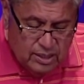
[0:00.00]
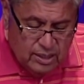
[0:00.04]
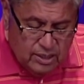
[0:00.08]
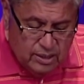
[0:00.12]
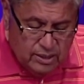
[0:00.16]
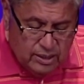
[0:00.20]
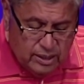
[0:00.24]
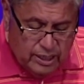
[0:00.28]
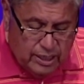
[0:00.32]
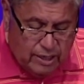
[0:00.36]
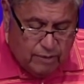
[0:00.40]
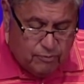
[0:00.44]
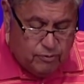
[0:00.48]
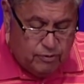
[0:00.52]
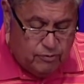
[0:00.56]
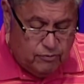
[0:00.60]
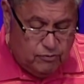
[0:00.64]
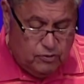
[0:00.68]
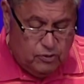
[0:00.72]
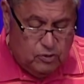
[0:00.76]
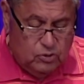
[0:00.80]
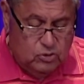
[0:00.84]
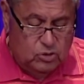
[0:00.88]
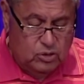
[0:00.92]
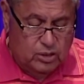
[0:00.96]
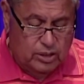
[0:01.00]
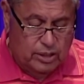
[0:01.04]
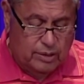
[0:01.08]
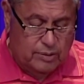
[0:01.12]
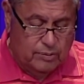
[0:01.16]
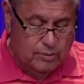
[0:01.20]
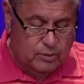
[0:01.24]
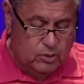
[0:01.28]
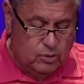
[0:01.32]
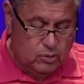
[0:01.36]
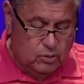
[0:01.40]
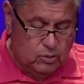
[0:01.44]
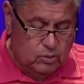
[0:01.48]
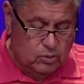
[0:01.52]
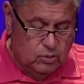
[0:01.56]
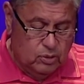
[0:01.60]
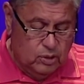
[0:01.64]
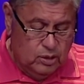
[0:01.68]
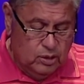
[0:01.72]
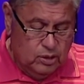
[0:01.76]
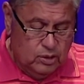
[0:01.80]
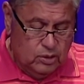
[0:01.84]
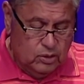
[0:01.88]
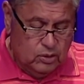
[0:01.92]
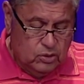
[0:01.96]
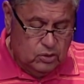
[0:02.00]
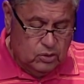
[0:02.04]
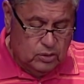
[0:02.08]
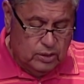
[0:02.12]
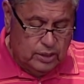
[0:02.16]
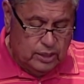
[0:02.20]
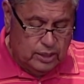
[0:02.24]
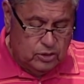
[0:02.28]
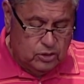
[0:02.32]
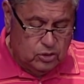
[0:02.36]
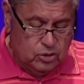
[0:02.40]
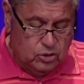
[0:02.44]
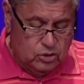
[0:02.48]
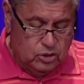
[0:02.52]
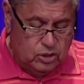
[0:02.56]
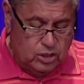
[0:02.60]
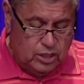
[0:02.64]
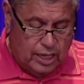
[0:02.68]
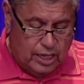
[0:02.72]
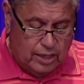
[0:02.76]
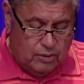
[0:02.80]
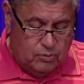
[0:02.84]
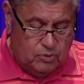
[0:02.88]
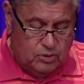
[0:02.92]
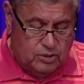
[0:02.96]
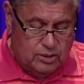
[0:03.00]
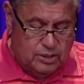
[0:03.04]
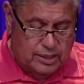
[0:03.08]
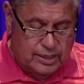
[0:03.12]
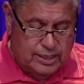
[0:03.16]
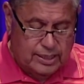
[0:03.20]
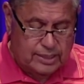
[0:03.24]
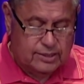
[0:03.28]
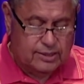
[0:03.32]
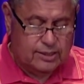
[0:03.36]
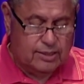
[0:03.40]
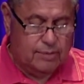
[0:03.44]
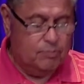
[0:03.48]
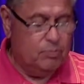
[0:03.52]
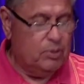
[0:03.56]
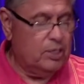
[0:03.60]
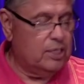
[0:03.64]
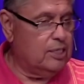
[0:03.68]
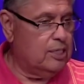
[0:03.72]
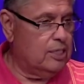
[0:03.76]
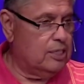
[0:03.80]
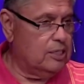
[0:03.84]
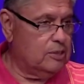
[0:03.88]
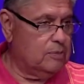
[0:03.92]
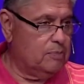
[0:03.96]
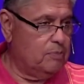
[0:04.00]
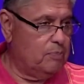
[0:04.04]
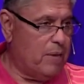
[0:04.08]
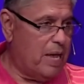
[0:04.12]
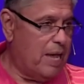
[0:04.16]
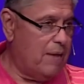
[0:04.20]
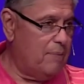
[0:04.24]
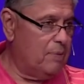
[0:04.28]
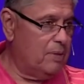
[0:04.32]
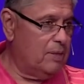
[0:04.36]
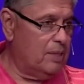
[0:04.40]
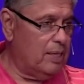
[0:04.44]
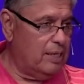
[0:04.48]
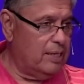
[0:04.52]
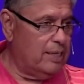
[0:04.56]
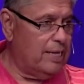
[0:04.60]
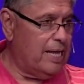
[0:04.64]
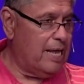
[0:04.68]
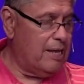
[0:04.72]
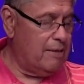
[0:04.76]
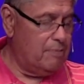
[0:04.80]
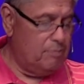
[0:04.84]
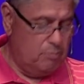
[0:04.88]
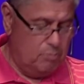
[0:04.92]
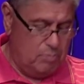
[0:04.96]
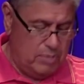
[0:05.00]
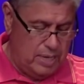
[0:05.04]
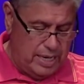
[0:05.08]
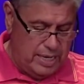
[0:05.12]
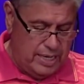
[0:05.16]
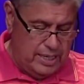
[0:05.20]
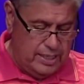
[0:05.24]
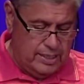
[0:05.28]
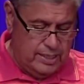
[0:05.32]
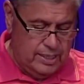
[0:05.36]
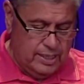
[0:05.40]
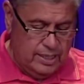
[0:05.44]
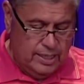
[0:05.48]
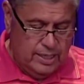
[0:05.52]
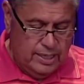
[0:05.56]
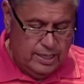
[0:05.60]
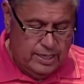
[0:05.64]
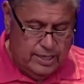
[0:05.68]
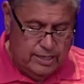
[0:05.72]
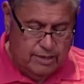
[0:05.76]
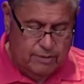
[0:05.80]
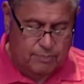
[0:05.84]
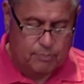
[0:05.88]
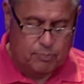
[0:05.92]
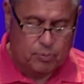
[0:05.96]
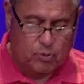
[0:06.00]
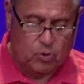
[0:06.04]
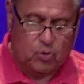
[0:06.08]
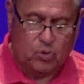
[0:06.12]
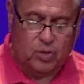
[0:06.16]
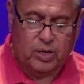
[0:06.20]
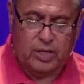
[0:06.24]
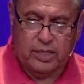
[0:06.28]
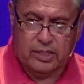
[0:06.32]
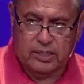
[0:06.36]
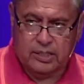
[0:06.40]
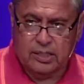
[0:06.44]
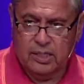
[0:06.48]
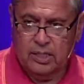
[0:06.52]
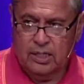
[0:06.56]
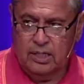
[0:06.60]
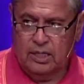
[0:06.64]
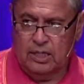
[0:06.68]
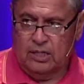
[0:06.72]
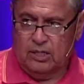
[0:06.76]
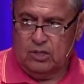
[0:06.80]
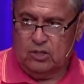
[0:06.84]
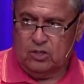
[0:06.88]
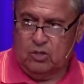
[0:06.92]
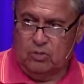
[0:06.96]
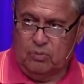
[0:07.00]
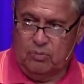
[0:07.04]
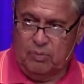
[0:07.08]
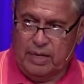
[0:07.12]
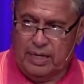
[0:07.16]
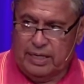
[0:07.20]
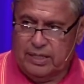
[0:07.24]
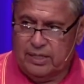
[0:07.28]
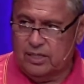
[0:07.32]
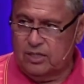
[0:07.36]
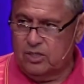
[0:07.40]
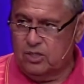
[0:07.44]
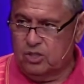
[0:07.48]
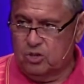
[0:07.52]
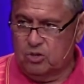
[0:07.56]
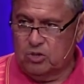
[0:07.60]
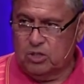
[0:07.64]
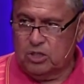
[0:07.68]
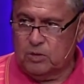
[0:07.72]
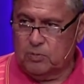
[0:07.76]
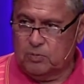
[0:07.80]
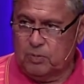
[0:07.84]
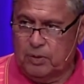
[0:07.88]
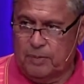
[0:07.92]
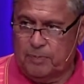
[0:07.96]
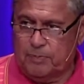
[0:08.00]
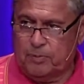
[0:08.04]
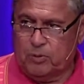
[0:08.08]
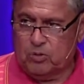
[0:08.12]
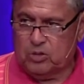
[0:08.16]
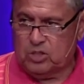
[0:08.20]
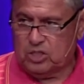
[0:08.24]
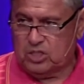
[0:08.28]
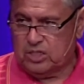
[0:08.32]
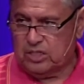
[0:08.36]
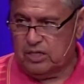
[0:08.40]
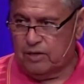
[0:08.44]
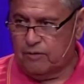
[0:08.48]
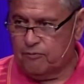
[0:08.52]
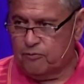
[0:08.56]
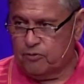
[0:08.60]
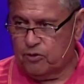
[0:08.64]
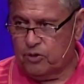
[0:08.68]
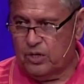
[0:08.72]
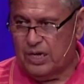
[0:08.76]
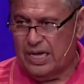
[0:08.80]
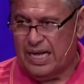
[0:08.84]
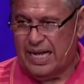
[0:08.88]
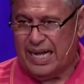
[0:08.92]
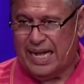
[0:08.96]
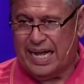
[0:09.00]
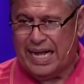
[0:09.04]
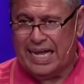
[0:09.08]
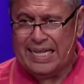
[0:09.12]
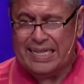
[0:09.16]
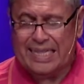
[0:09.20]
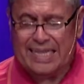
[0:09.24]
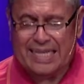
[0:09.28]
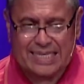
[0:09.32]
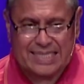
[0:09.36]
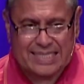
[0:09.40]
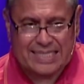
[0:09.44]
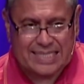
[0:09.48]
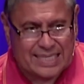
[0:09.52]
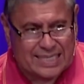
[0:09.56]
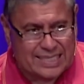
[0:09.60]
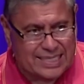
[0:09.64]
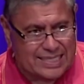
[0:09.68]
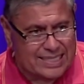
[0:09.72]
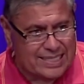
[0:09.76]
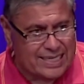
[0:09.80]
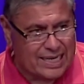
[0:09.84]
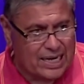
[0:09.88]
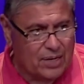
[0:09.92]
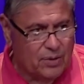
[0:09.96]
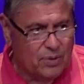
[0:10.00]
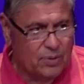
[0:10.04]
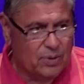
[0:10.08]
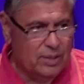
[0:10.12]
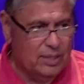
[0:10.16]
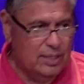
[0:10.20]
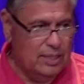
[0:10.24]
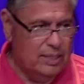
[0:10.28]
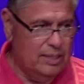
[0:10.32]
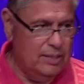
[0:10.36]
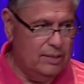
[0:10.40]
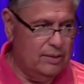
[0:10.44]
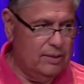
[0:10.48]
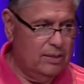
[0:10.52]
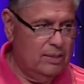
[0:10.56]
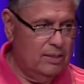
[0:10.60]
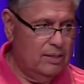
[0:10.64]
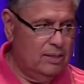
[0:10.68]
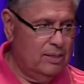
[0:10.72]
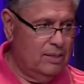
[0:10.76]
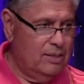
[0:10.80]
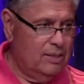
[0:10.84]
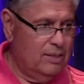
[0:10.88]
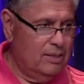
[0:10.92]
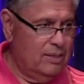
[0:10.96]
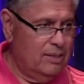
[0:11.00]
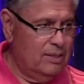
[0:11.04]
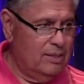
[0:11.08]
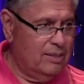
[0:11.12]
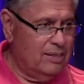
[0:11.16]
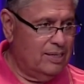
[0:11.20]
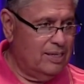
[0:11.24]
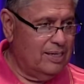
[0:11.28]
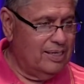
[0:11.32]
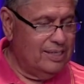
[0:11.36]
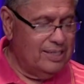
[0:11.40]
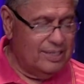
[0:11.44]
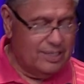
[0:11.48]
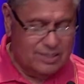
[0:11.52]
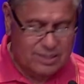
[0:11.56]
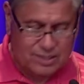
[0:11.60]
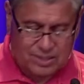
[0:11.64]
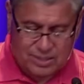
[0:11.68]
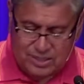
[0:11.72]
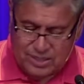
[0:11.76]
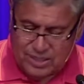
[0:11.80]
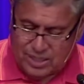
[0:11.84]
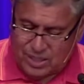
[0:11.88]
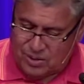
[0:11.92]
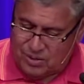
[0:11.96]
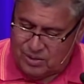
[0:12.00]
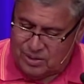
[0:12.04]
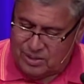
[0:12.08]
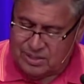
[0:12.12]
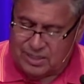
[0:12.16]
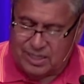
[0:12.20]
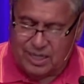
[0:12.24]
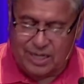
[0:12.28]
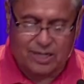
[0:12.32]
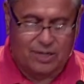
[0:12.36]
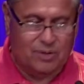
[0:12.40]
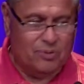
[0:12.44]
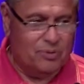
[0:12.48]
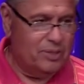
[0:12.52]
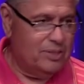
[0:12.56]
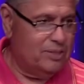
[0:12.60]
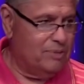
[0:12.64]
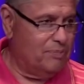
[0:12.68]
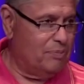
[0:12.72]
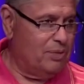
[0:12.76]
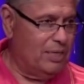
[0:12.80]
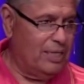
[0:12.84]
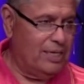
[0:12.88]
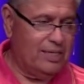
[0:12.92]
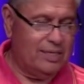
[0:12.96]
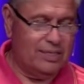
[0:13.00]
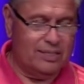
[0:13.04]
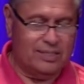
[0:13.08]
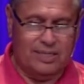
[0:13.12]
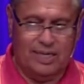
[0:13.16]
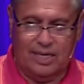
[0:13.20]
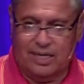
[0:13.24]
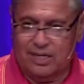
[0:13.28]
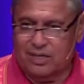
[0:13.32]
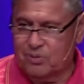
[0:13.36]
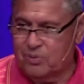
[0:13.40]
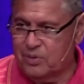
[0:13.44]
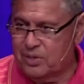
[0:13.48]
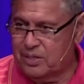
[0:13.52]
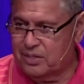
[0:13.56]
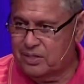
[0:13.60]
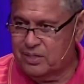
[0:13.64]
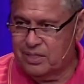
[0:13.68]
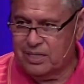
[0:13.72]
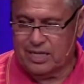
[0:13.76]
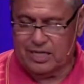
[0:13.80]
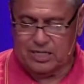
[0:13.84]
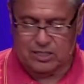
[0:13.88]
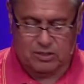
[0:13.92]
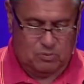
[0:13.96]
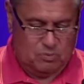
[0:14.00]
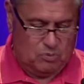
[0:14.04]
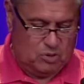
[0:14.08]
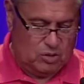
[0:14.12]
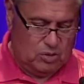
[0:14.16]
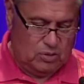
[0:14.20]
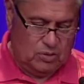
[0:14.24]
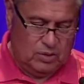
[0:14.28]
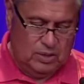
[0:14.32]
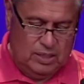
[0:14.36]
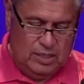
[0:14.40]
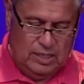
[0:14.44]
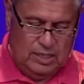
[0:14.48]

They have refused to let them go. So again, church, God was against them because Babylon had made it a point to make the Jewish people suffer unnecessarily. Unnecessarily. Take away the blanket. Take away the last meal.